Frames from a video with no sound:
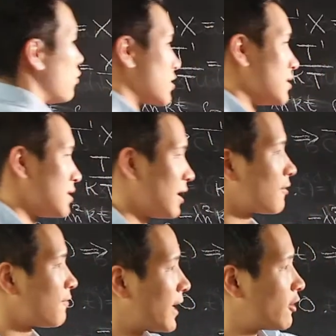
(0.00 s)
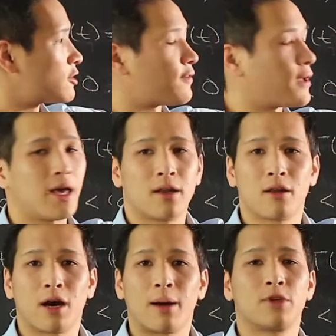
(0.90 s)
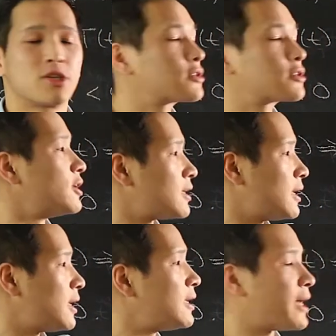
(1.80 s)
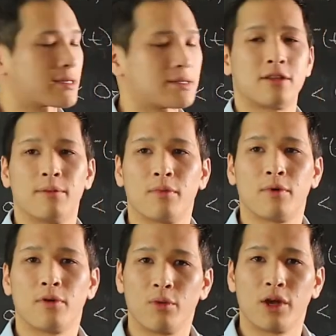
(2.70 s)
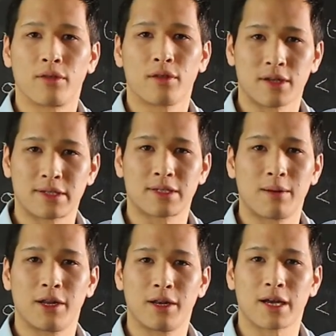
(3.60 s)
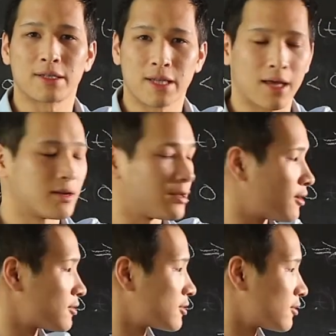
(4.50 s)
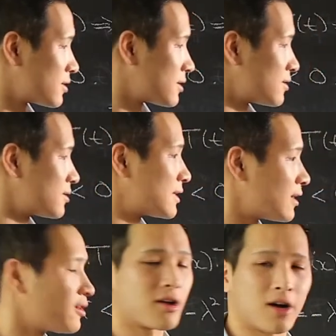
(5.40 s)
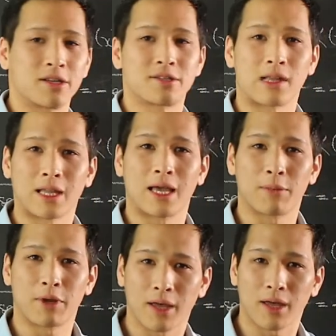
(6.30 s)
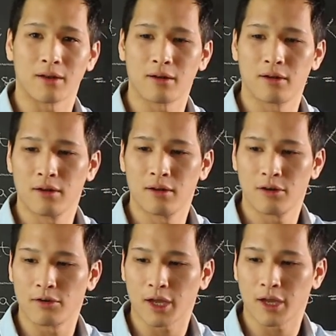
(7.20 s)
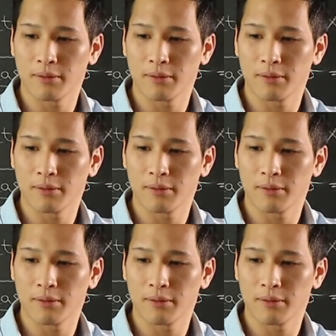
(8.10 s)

can take values of n, I'm just going to index them with a subindex n here. So this is still a constant lambda n, okay?